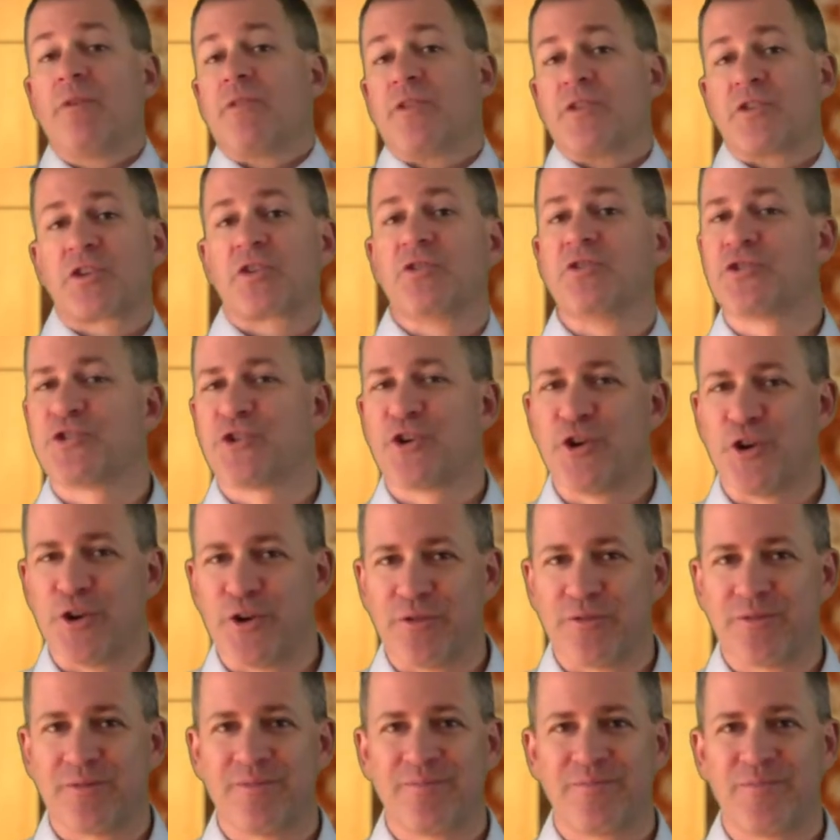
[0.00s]
this
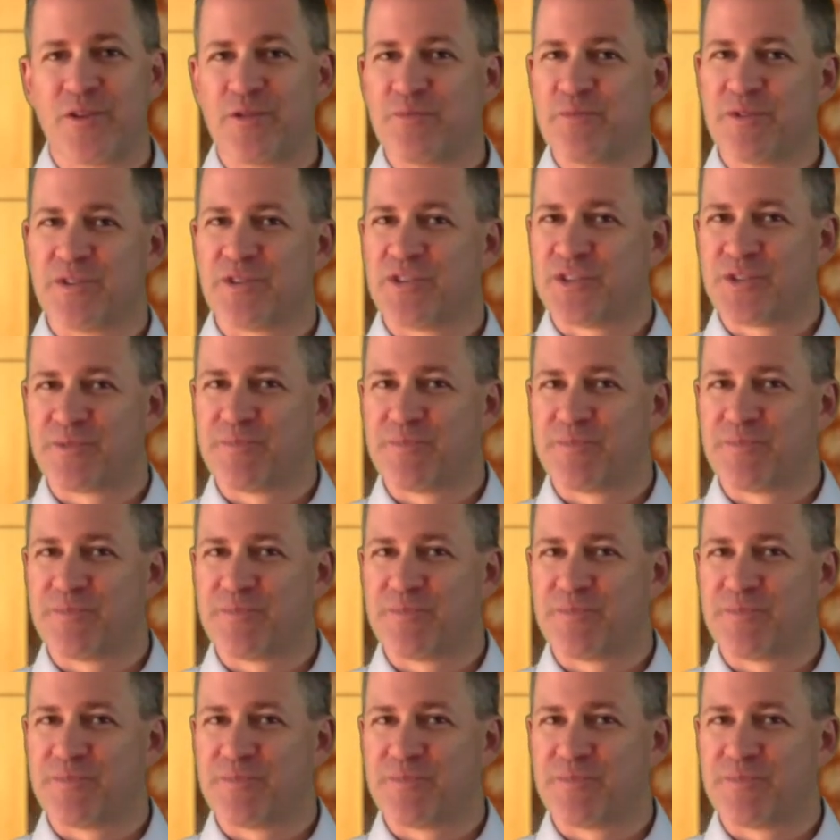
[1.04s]
concern that Mrs.